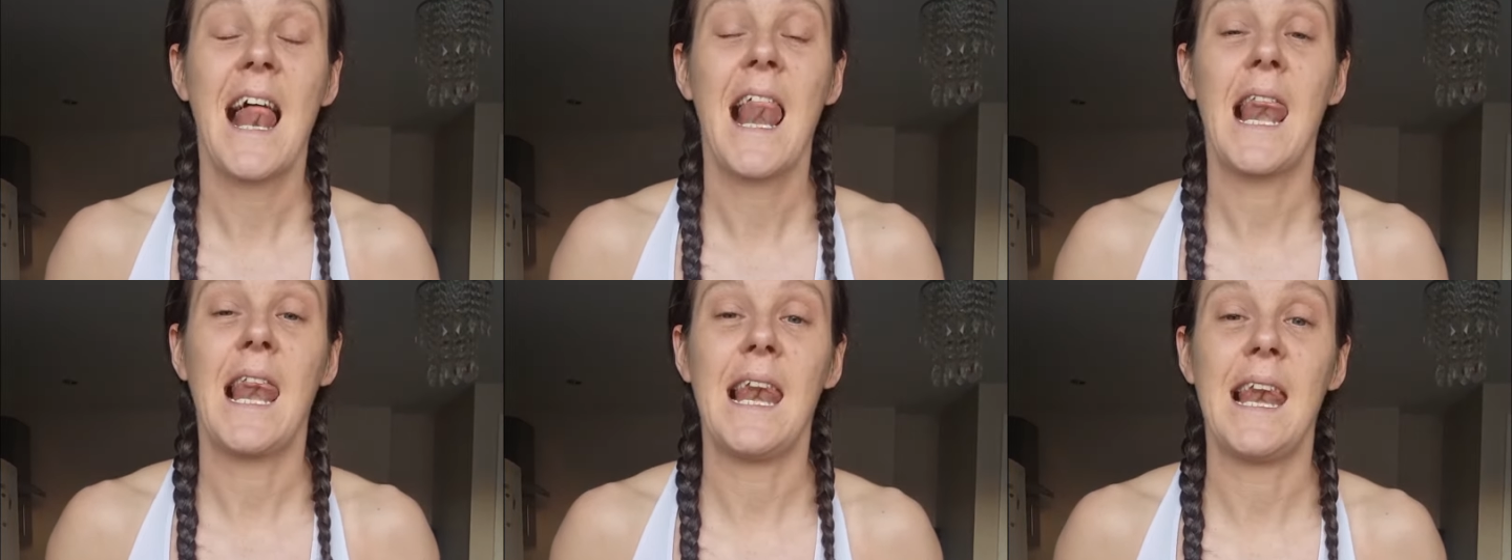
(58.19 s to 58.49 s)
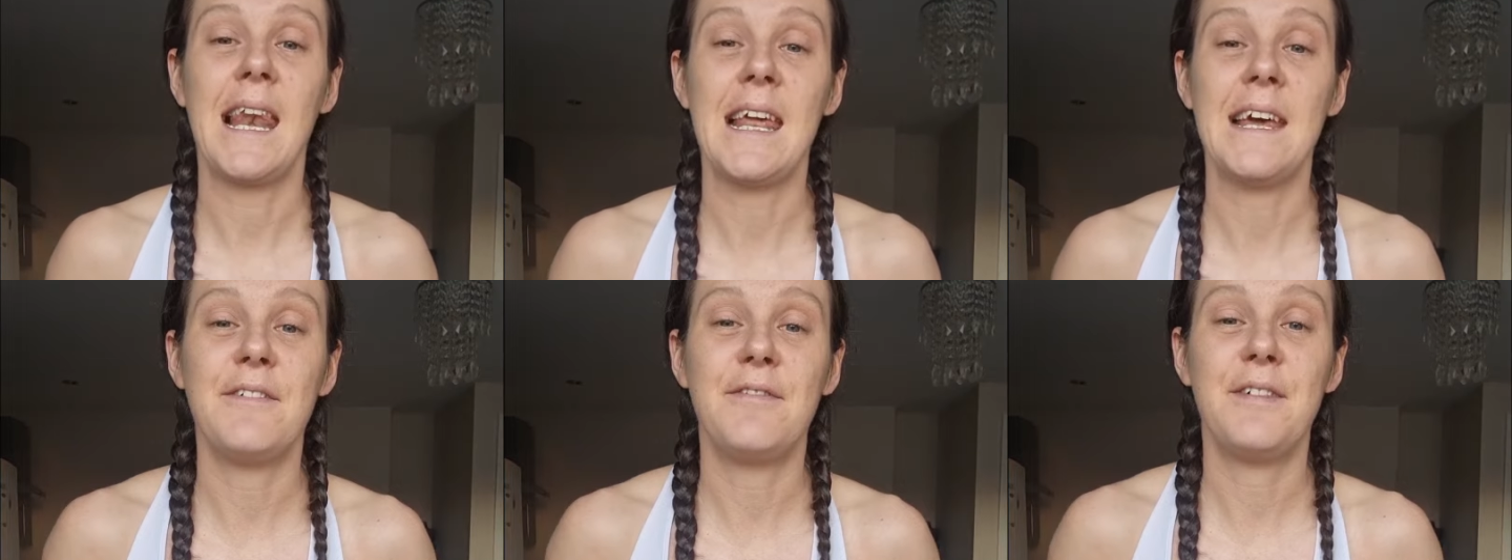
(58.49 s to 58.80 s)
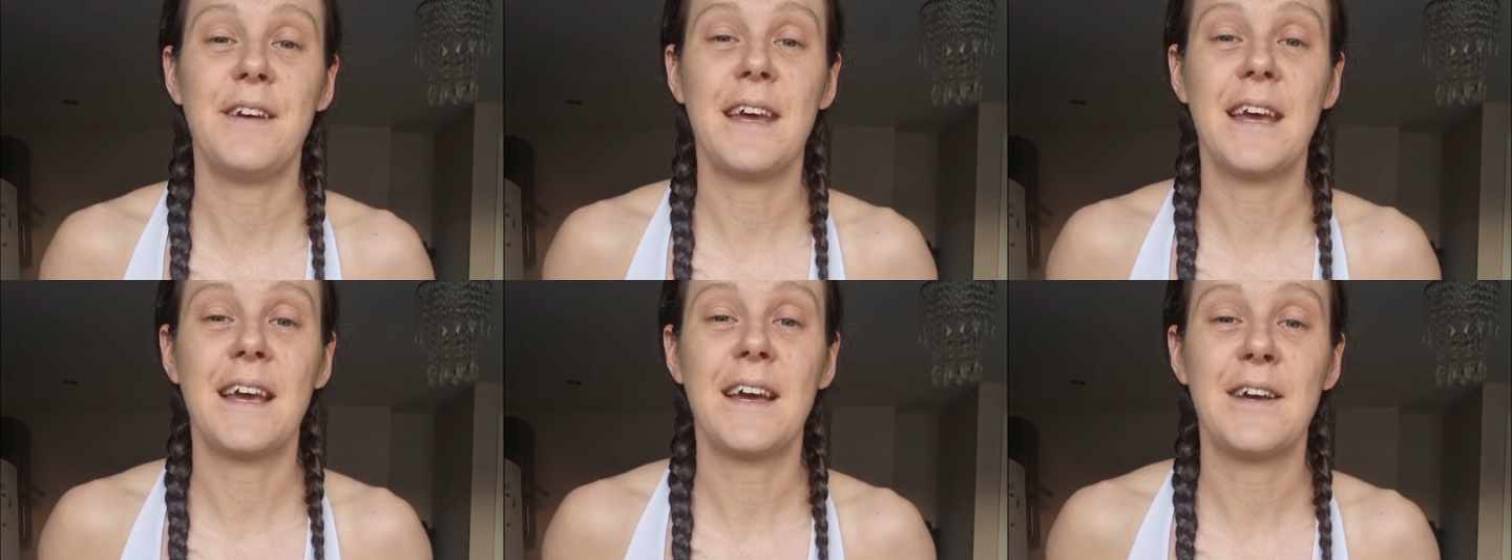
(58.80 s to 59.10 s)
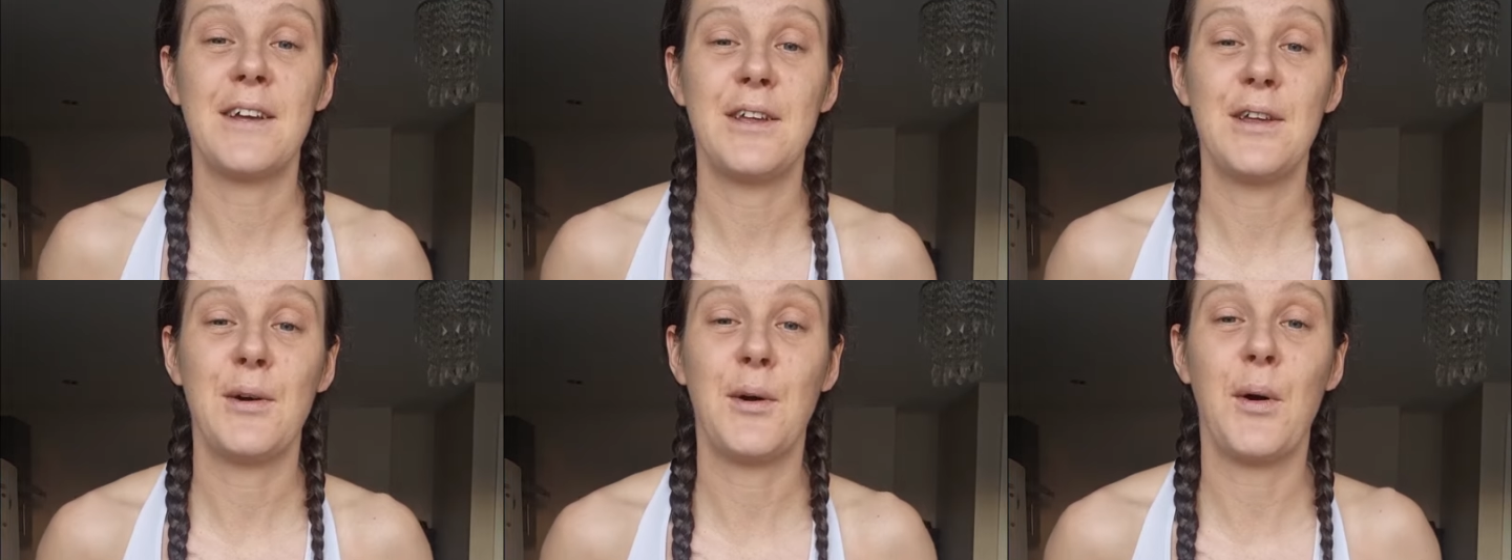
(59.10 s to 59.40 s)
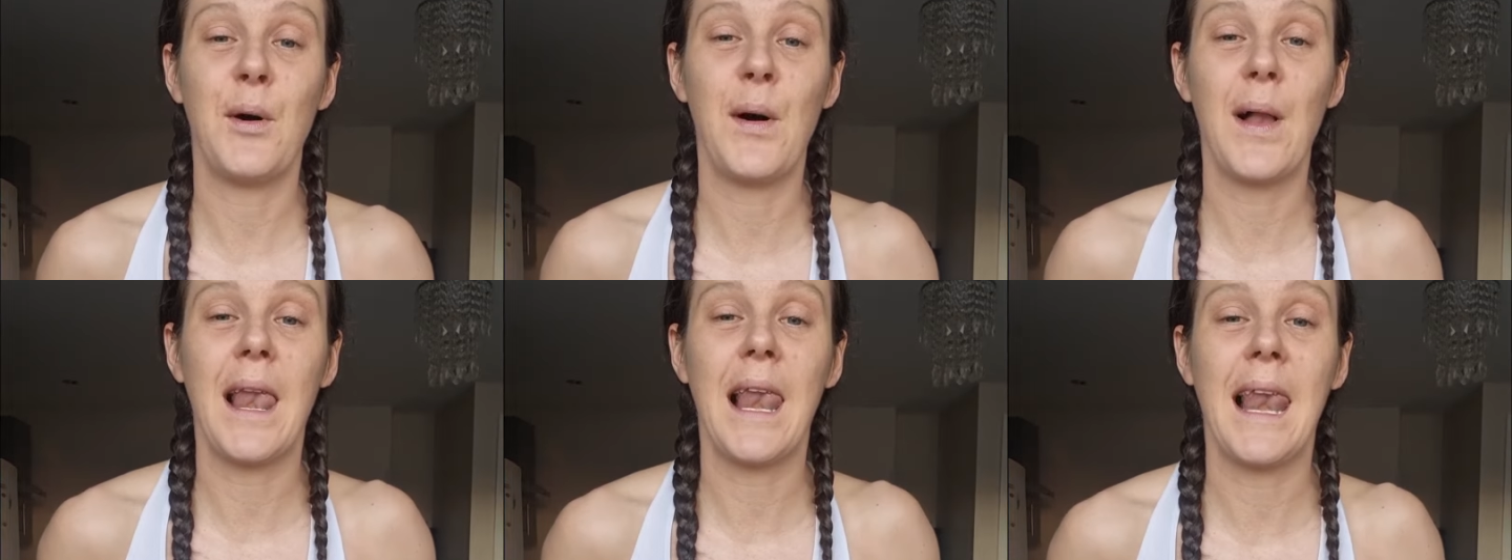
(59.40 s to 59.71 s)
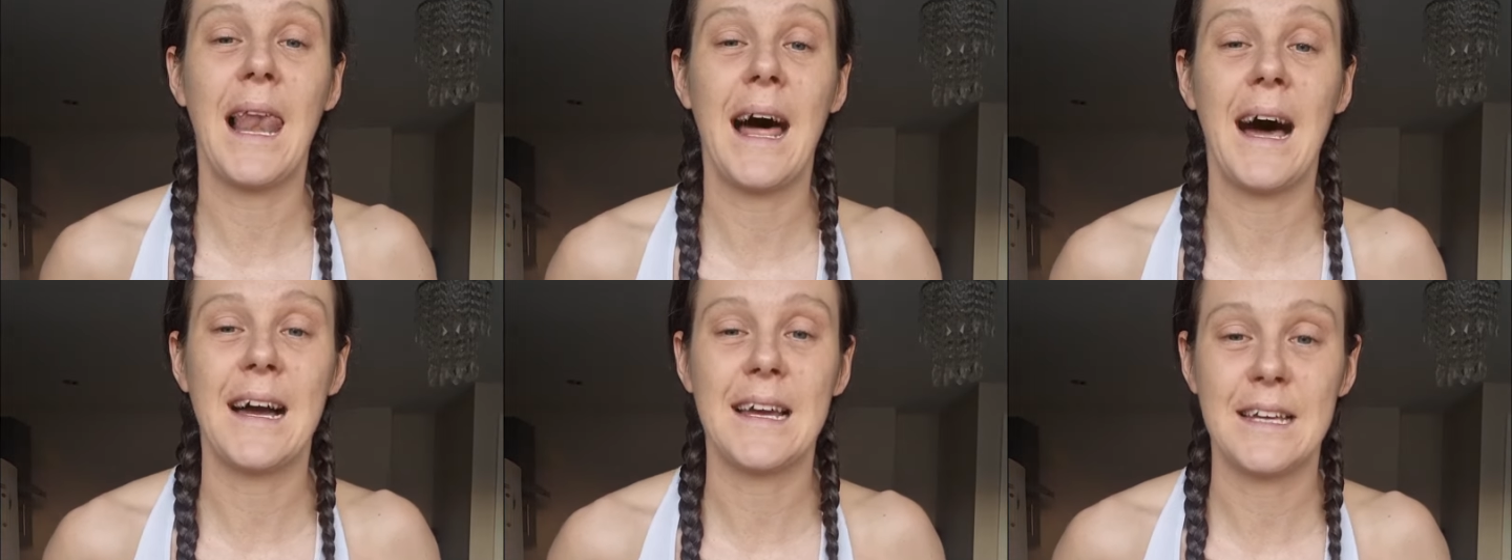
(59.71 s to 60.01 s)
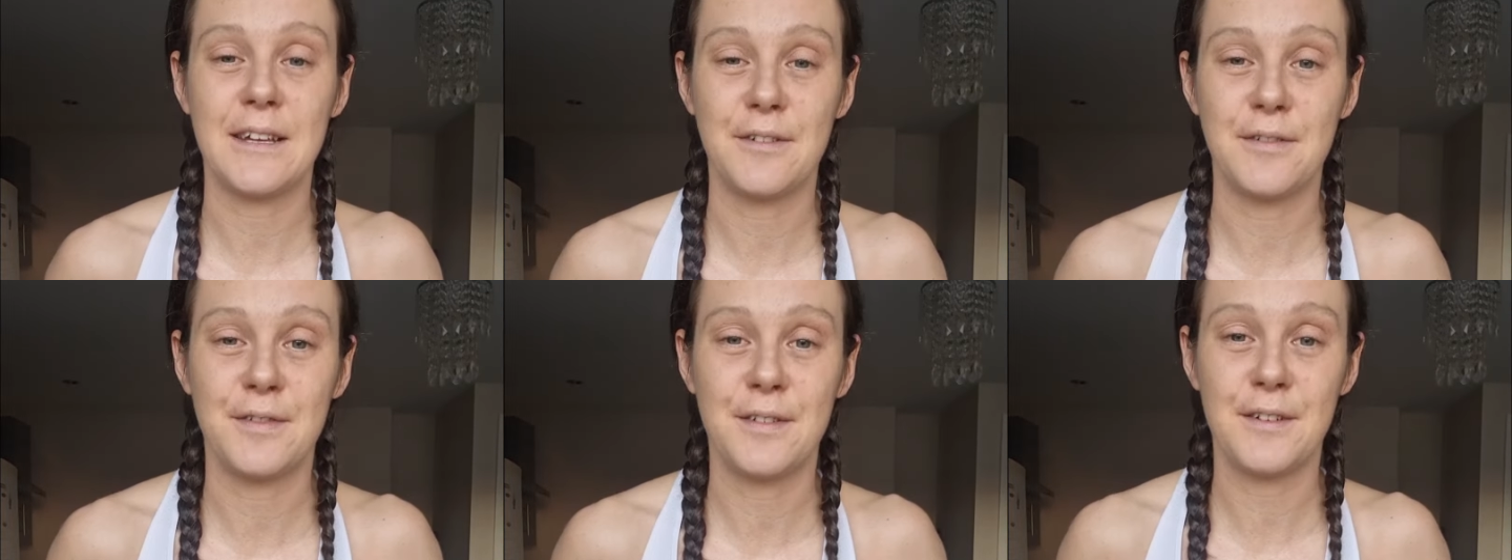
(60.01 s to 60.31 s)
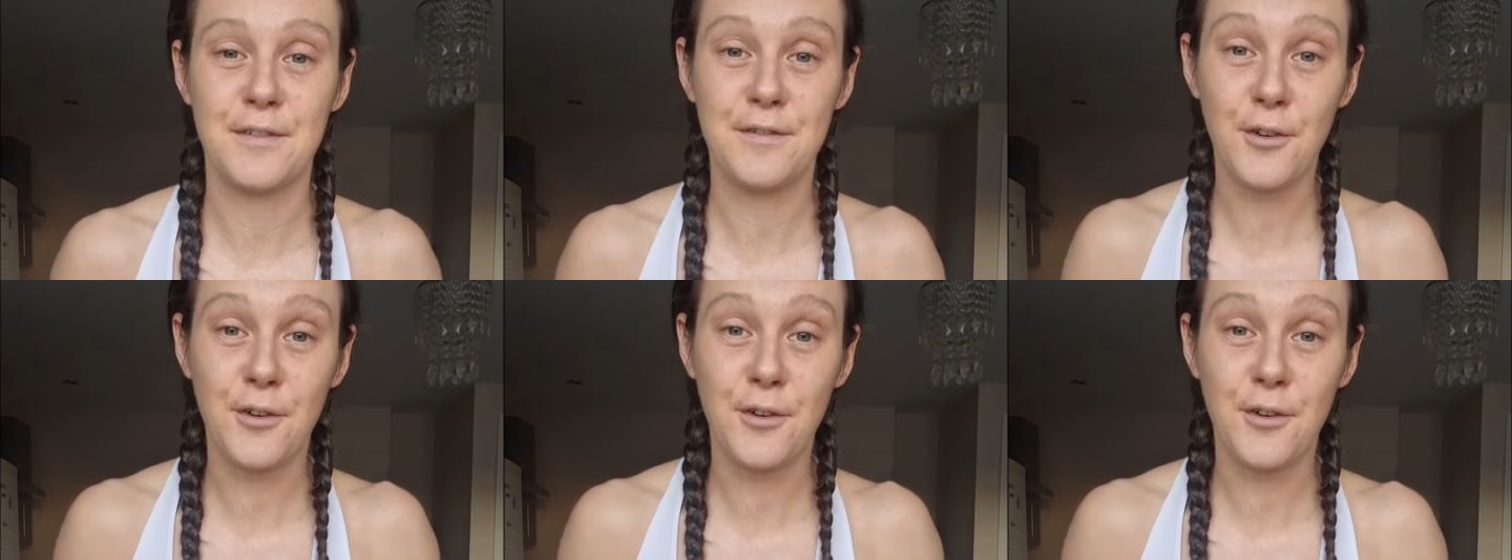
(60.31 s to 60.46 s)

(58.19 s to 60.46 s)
living your life